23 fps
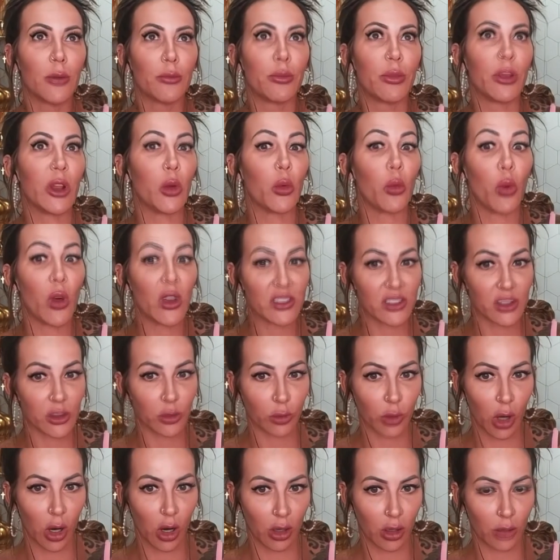But it wasn't
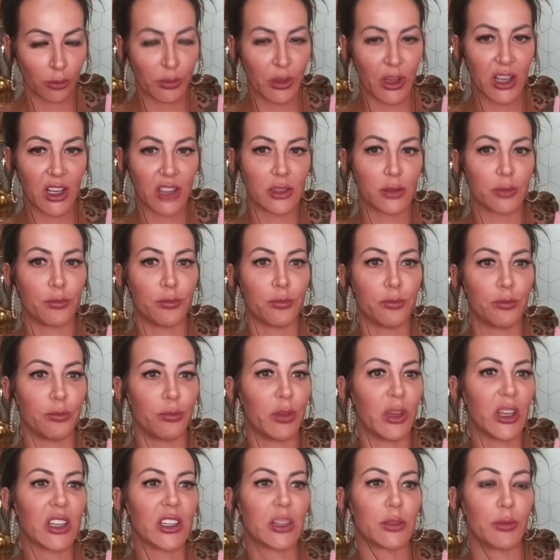wrong because
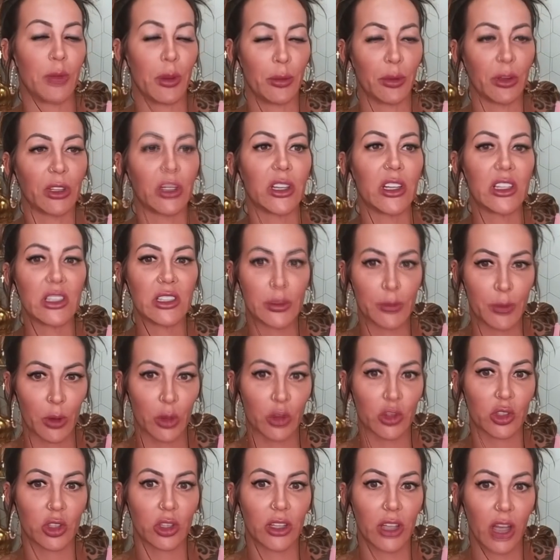biblically and
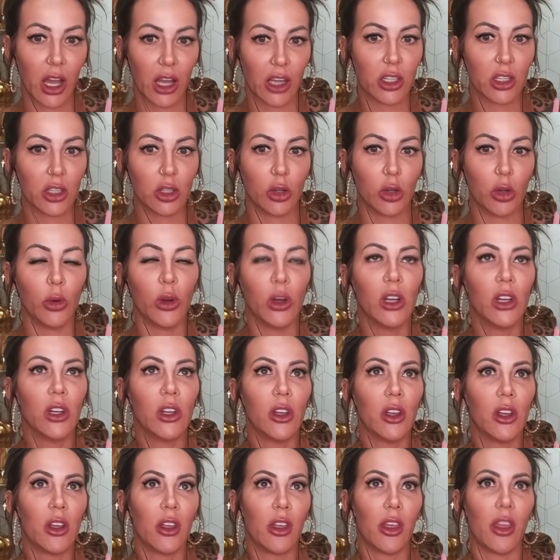spiritually, I knew
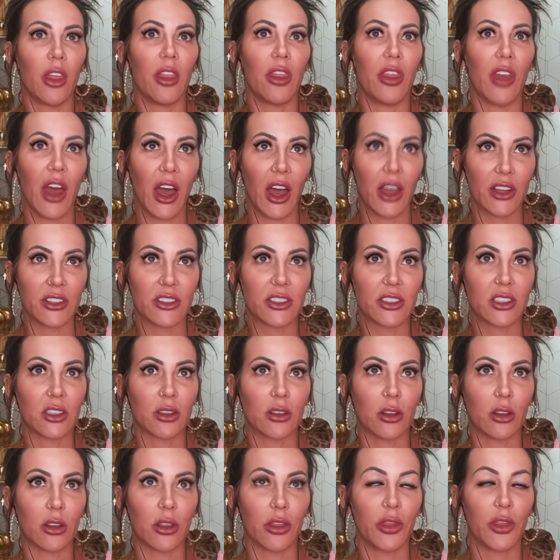that
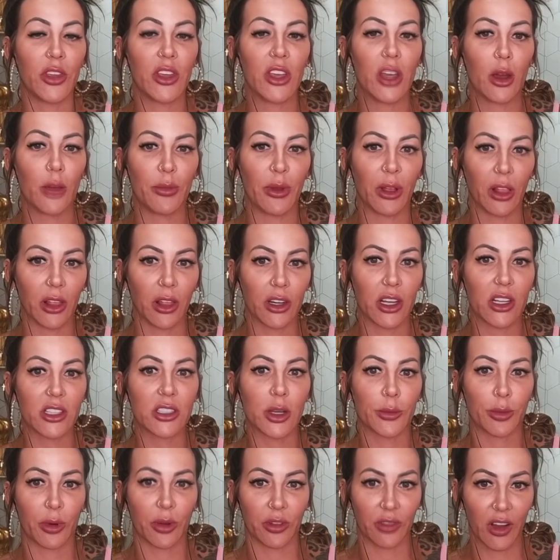the ability
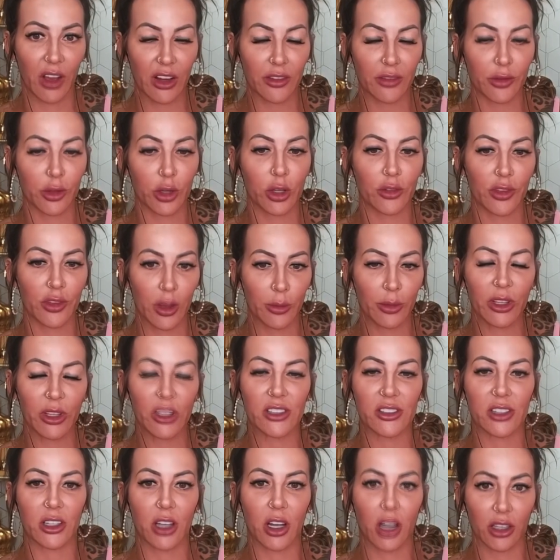to provide for your family
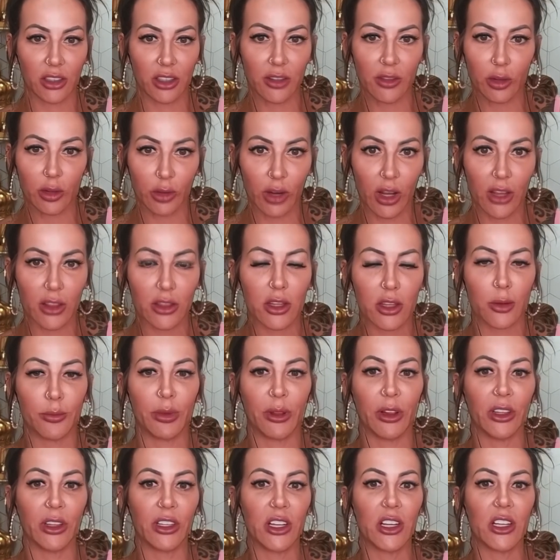is a God-given right. The
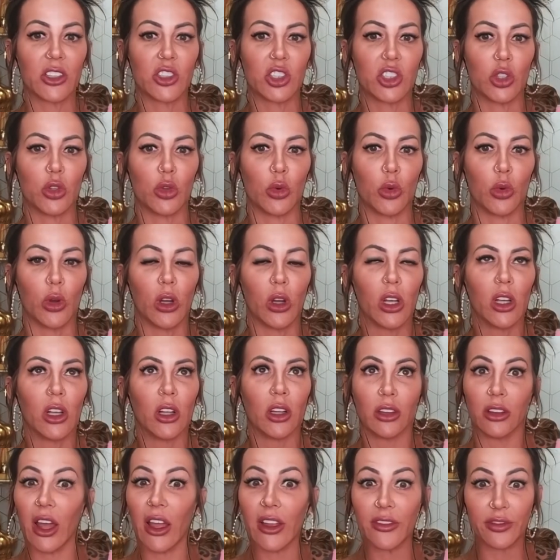ability to
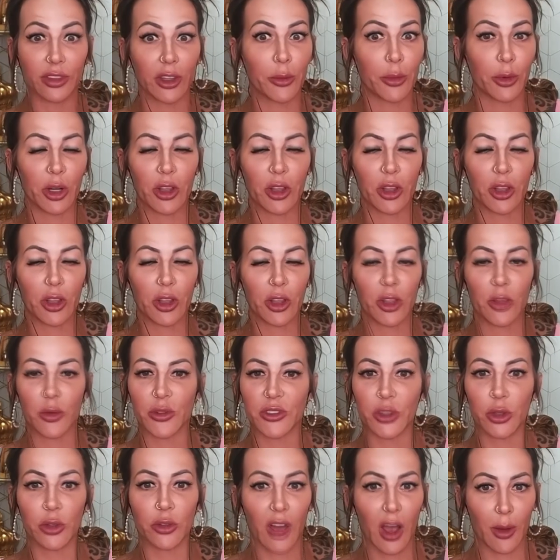life, liberty, pursuit
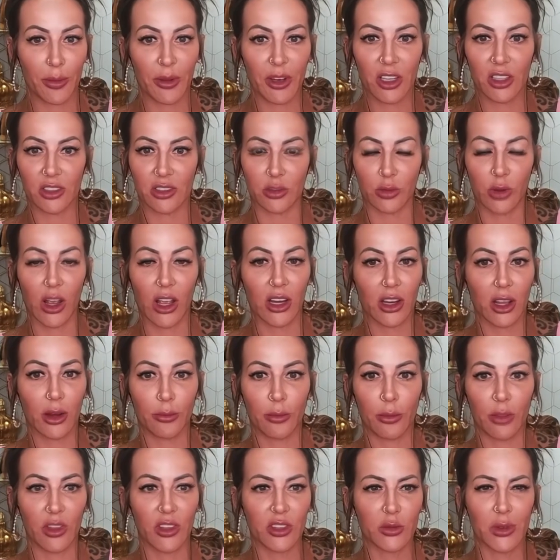of happiness, right? And
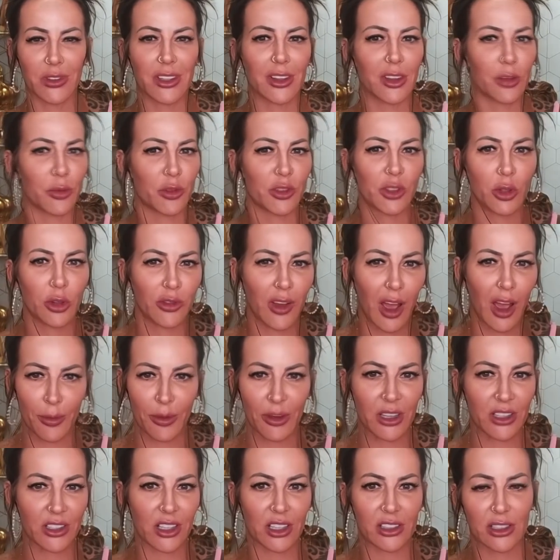this wasn't the pursuit of
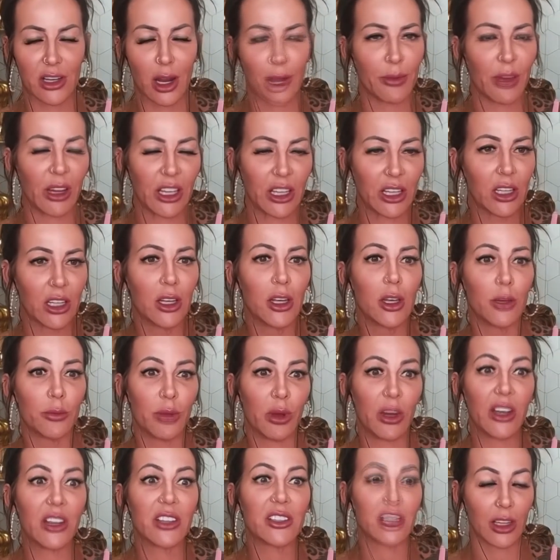happiness. That's not money, but
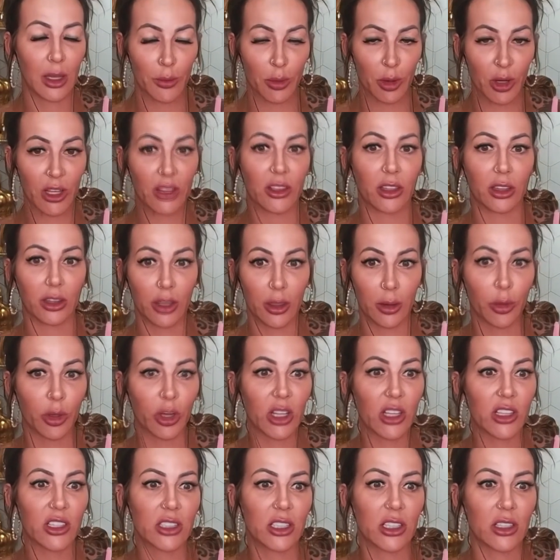it is liberty. The
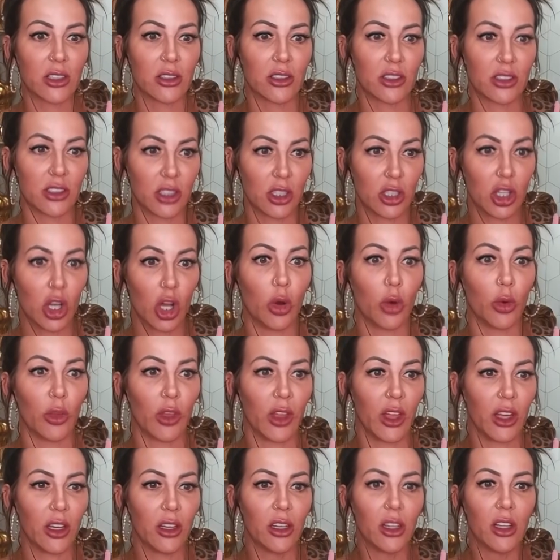liberty to know
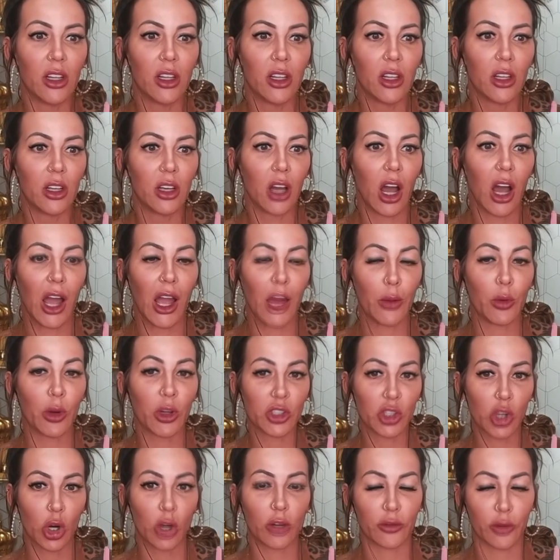that I worked
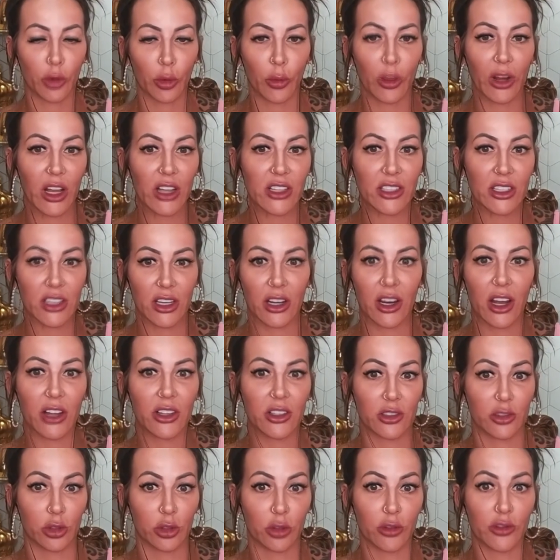hard for what I did and I
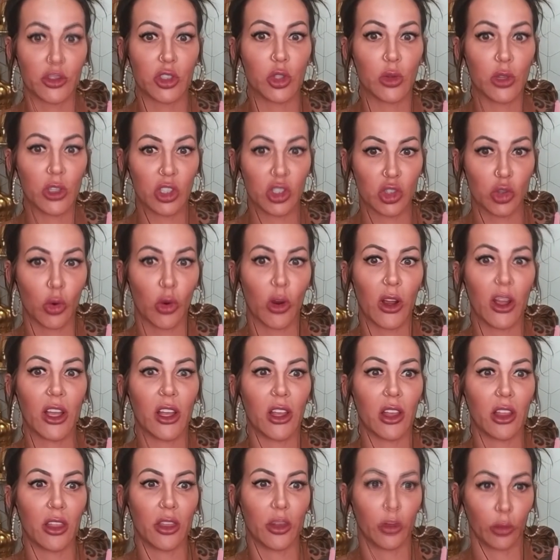deserve to
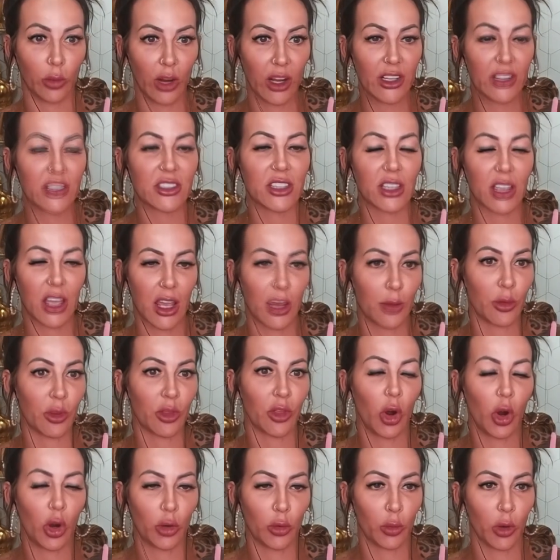enjoy the rights that came with
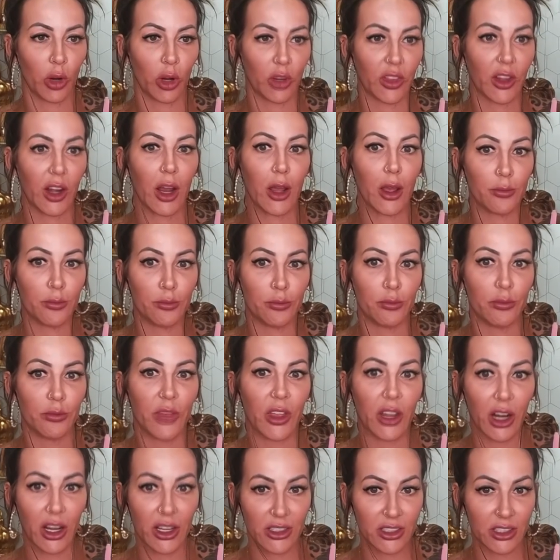the hard work that I
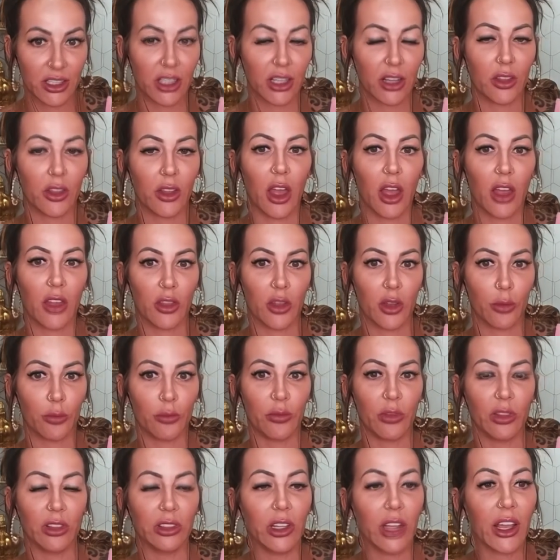did and the
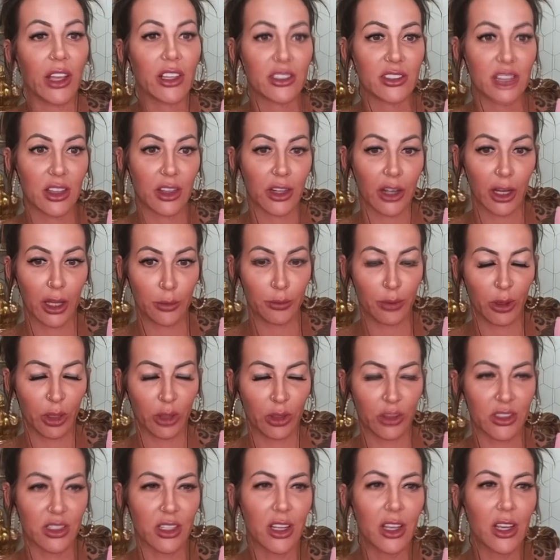legacy that I had
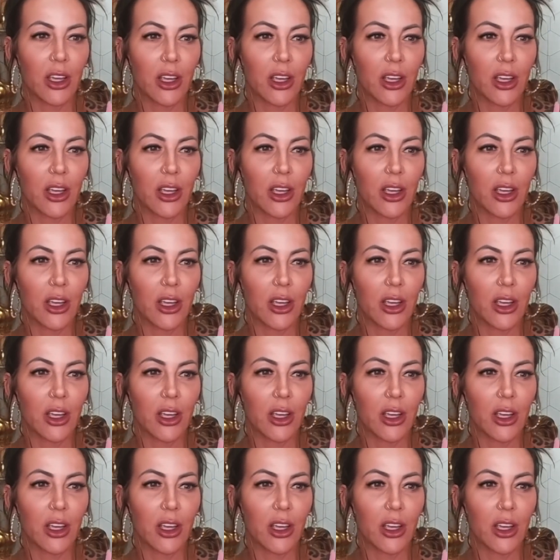built.